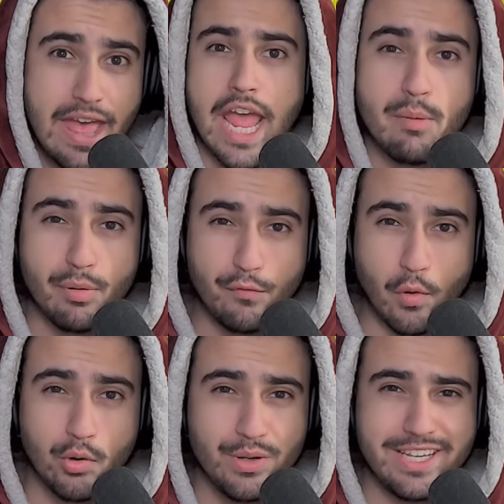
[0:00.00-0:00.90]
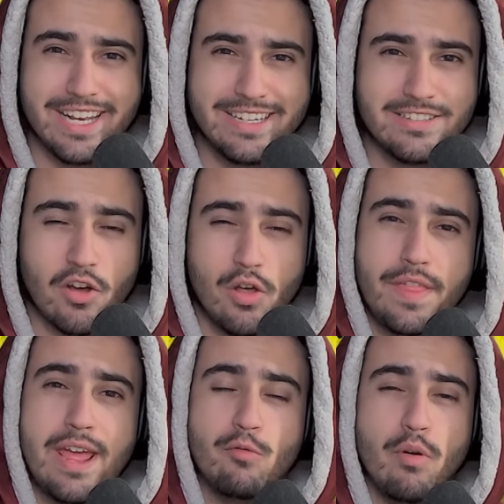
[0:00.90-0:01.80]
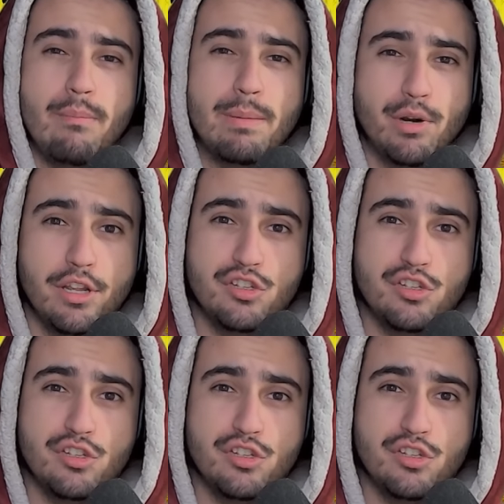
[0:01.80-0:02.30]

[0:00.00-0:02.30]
And before we get into all that, remember to